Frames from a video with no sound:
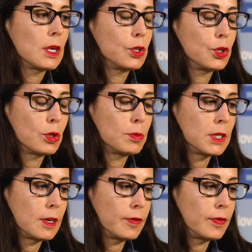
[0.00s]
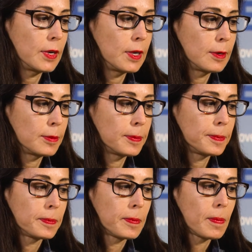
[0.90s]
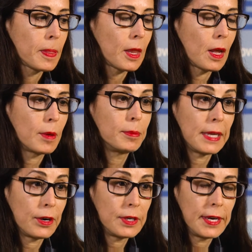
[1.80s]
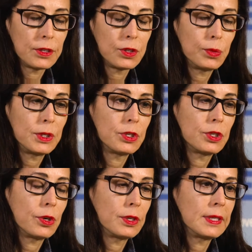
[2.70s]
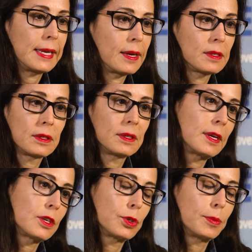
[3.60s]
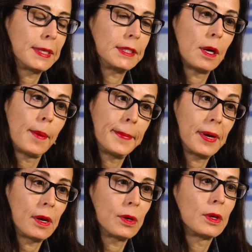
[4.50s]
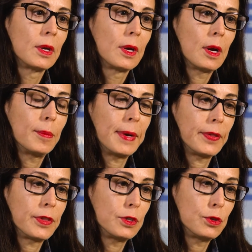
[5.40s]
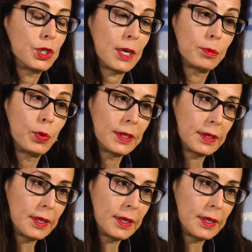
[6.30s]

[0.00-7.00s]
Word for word: In terms of um, uh, bladder cancer, we just heard an excellent lecture by Tom Powles about the new checkpoint